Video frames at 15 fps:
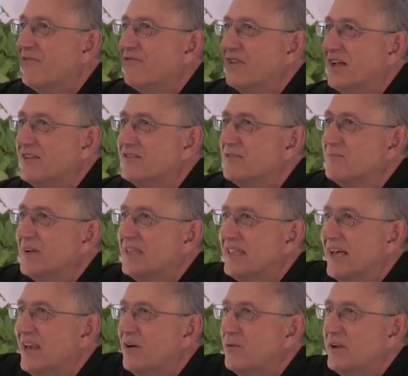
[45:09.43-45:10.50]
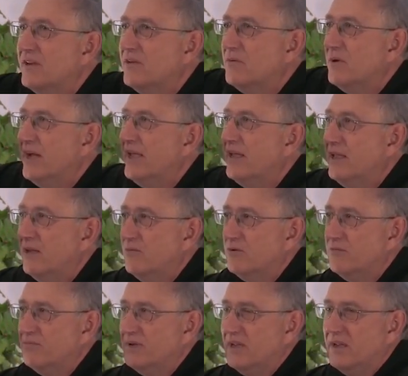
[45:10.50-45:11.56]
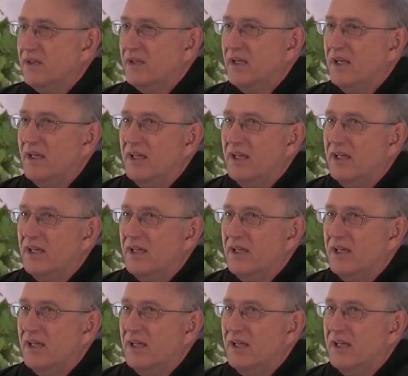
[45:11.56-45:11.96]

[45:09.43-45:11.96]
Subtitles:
If Nelson Mandela went away, he would be